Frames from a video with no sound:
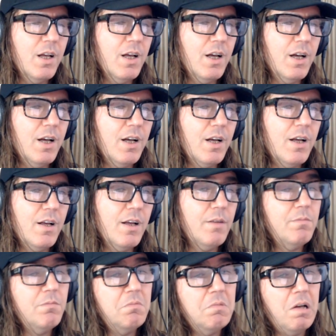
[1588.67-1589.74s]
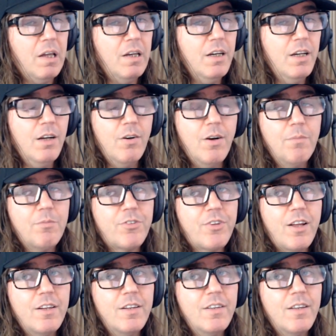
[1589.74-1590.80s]
Um, I don't know. I'm
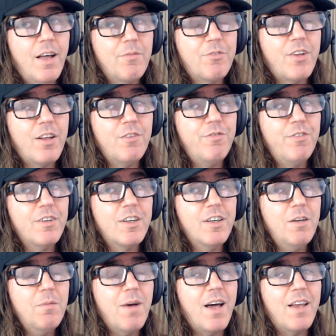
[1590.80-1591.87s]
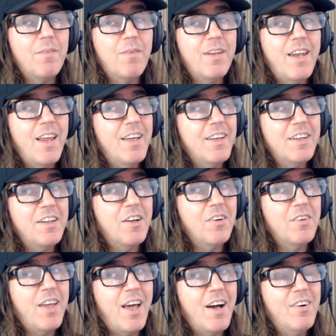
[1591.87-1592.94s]
starting to I'm starting to feel good about it, and you
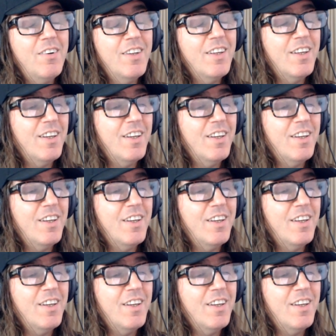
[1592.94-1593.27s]
know now